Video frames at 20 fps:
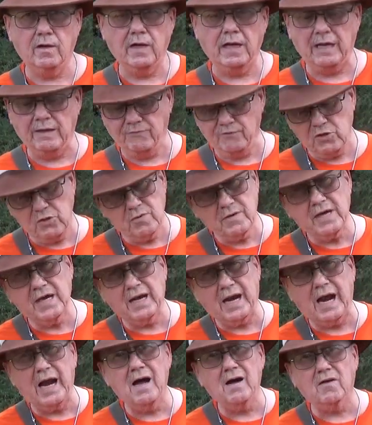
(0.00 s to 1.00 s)
If you get
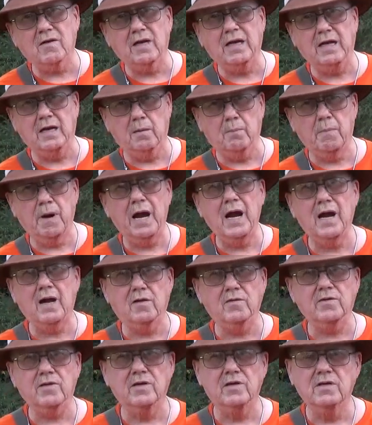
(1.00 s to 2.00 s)
out and
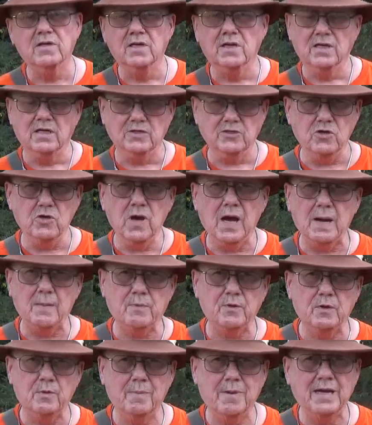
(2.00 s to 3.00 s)
about, you
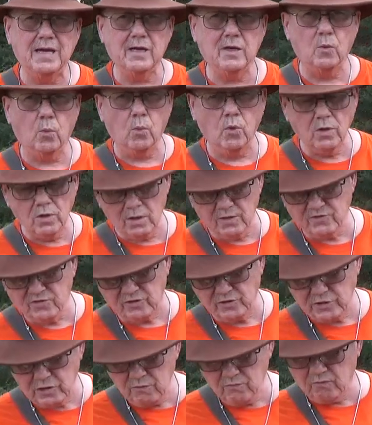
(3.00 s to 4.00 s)
happen to be in the woods
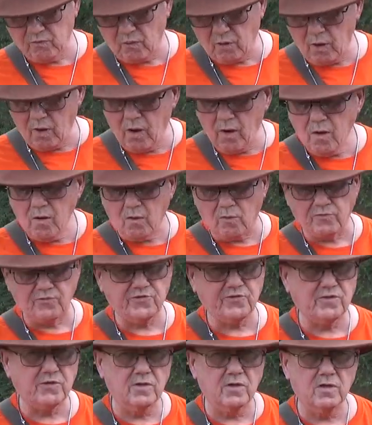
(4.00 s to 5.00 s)
and you've
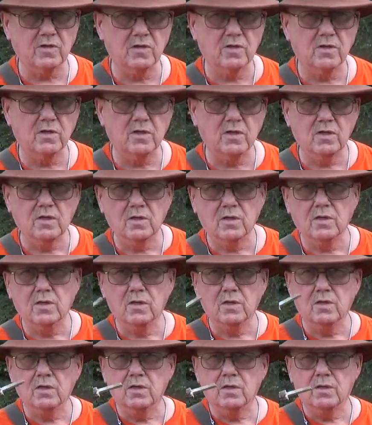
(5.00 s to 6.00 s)
lost
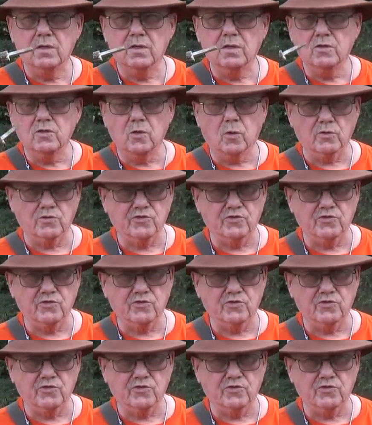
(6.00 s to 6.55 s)
your